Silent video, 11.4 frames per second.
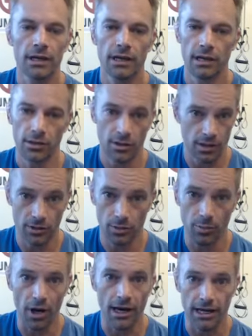in their
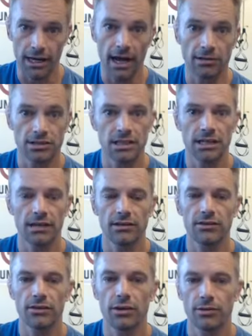body and how it's connected
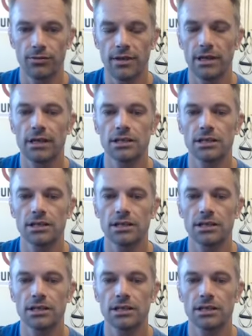to their feet.